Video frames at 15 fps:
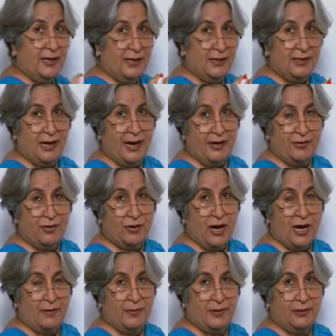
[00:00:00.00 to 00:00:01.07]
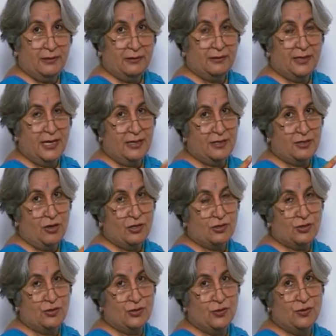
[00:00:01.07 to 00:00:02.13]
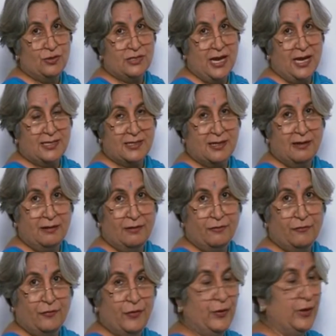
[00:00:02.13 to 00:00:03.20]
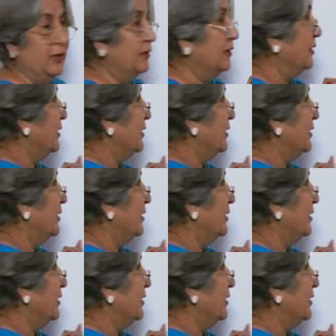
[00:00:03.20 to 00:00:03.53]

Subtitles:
another hydrocarbon that is also used as a fuel.